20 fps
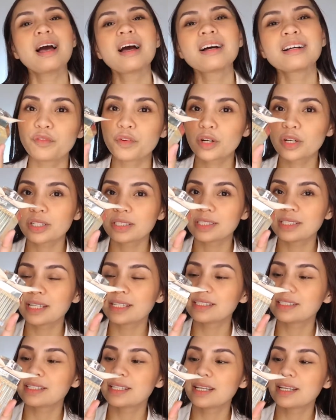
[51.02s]
First
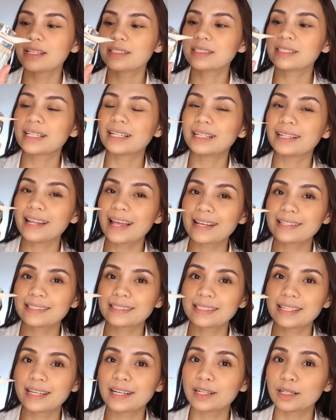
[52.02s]
is this
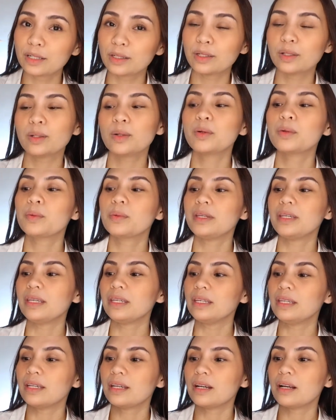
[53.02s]
classic
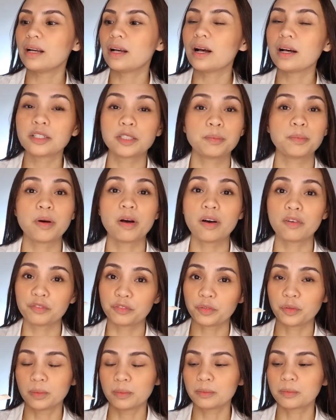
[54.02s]
Chloe eau de
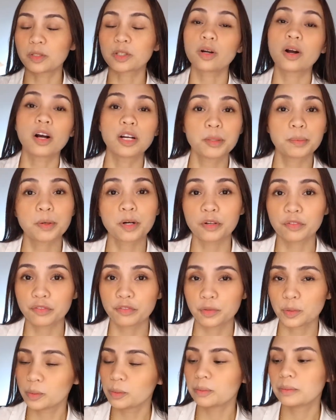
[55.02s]
parfum or eau de
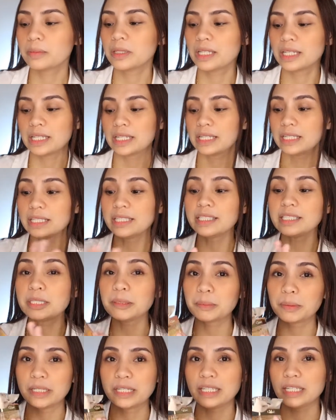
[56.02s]
parfum,
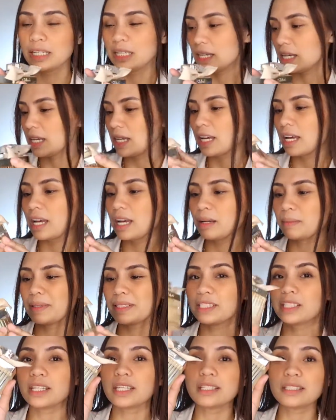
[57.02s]
EDP. As
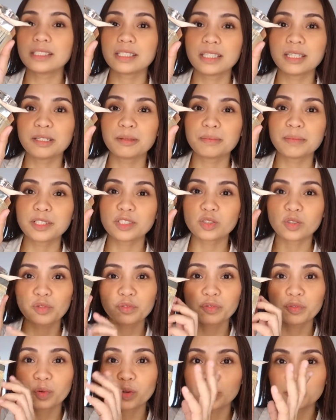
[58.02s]
you can see, medyo
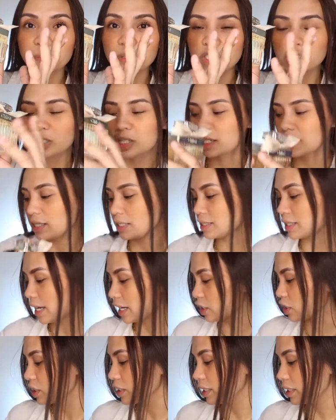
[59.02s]
full pa siya because
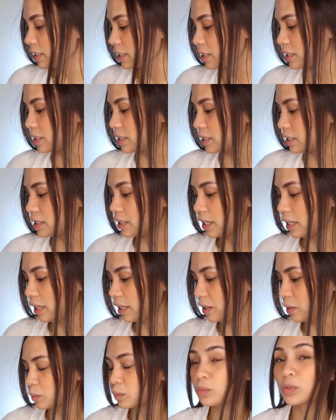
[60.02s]
actually this is a
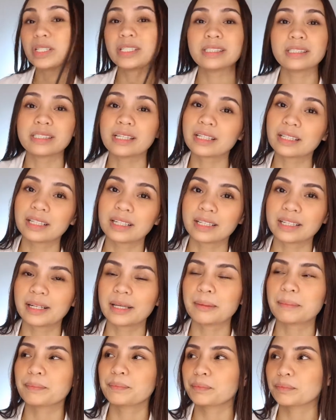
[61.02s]
recent
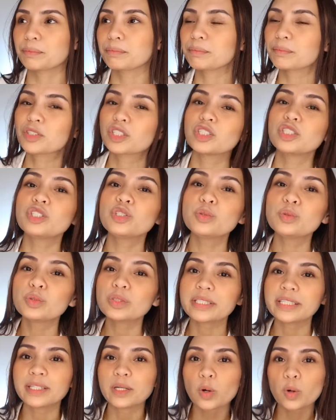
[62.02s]
like
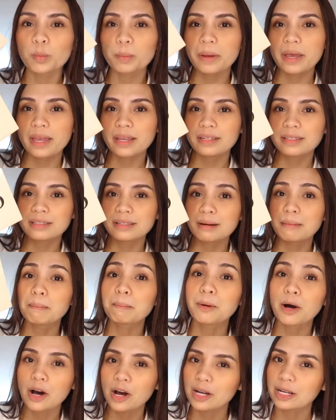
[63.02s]
newly opened
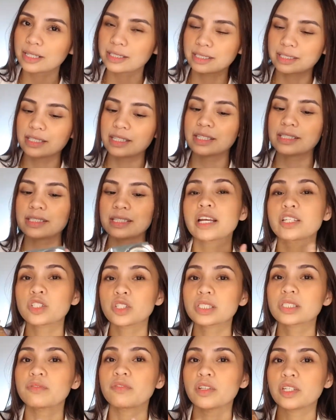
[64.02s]
box because I
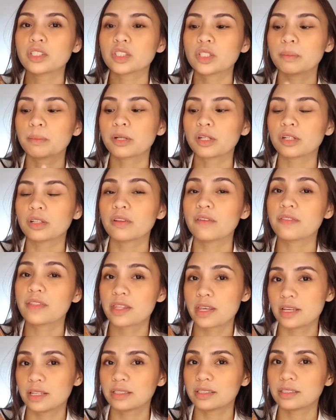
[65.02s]
just finished a bottle of
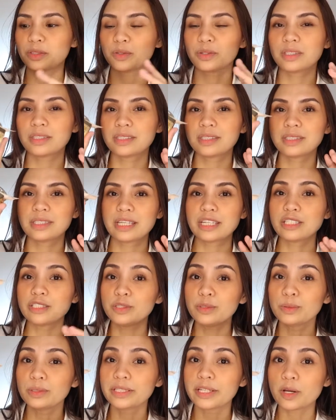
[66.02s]
this. So this is a
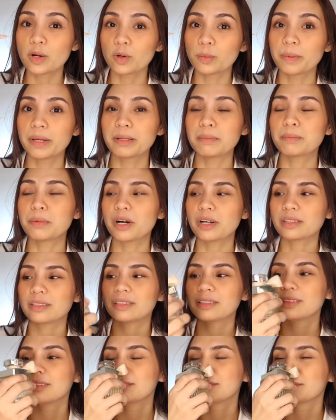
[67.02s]
newly opened
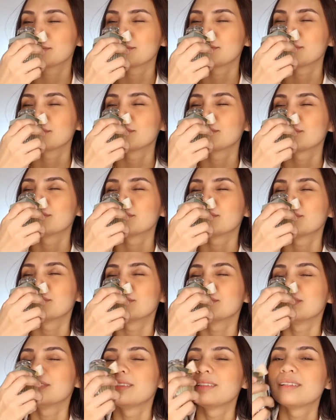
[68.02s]
bottle.
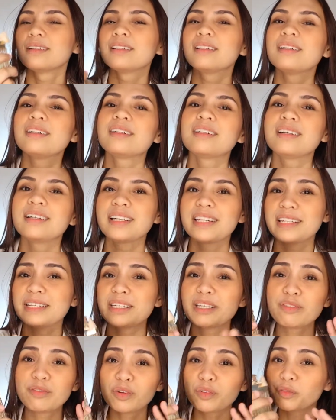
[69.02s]
Oh, and
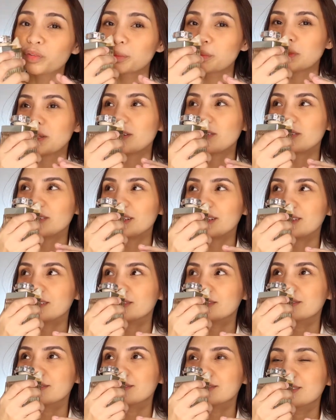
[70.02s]
even from here, like,
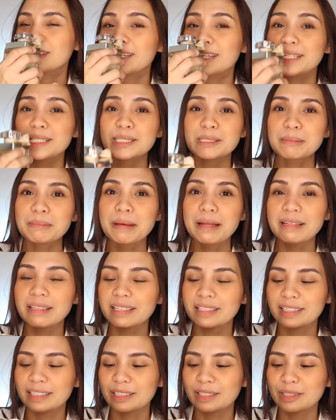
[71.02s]
I can smell
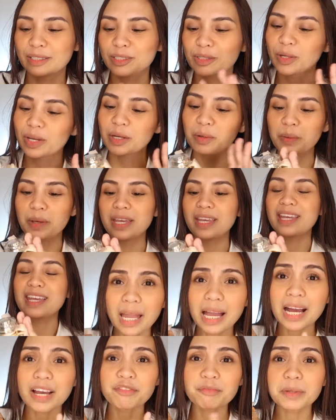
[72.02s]
it again. So anyway,
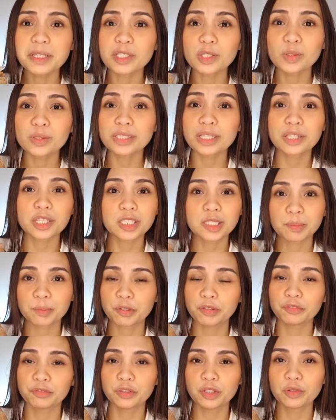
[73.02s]
I've been using this
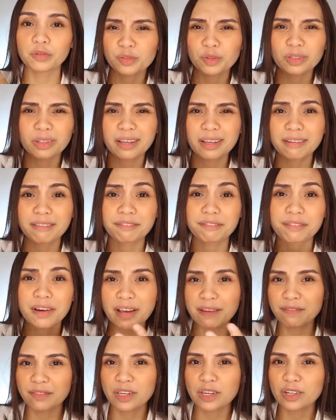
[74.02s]
perfume for like
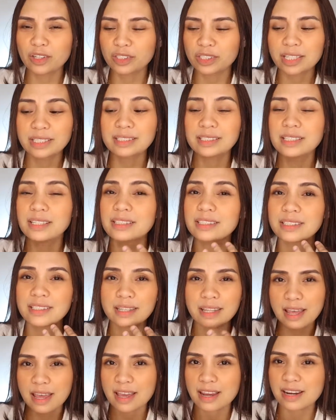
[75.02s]
5 years, and since
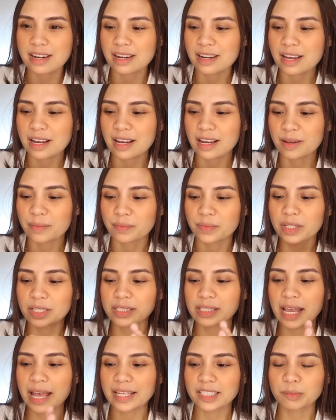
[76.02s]
then, this
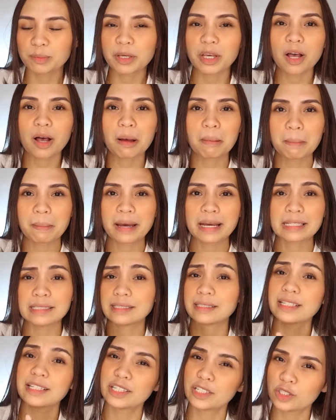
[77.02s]
has become my
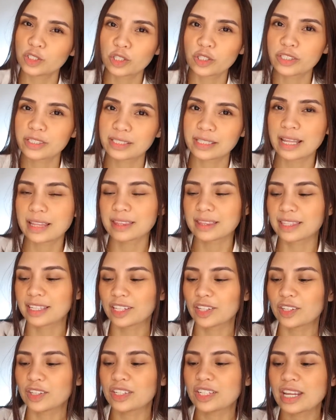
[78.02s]
signature scent
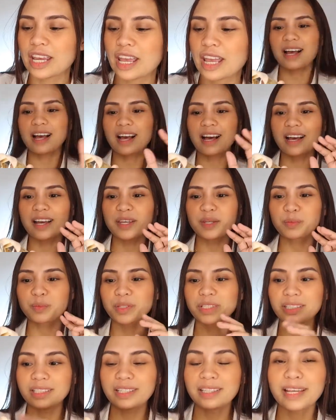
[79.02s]
again. I
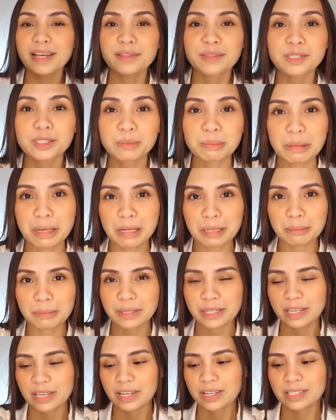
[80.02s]
really like the smell
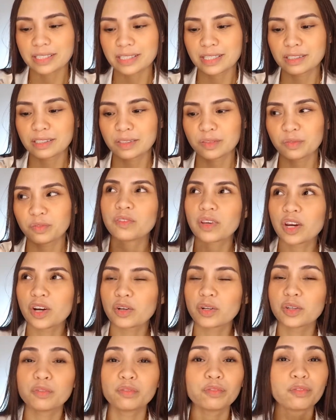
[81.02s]
because it's
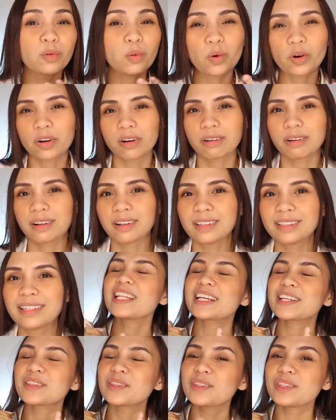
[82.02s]
very floral.
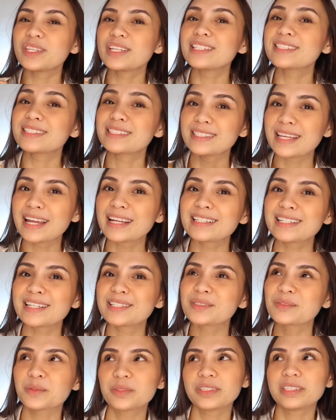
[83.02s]
Like, this scent
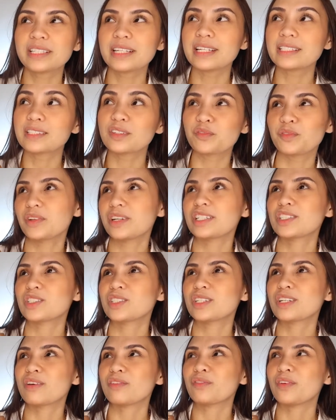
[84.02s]
is really a definition
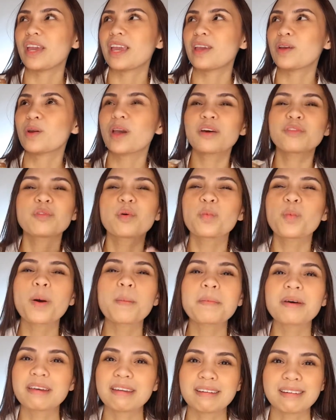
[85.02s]
of a
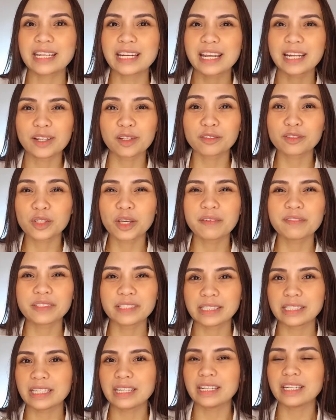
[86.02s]
woman. Yeah, and also I've
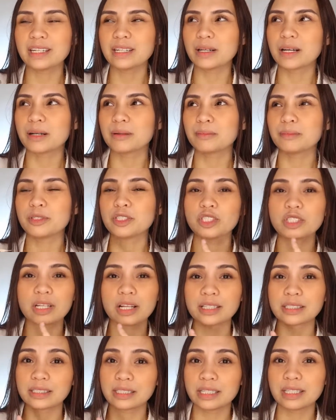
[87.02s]
seen
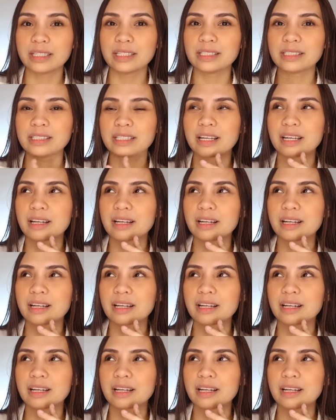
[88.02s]
Michelle D's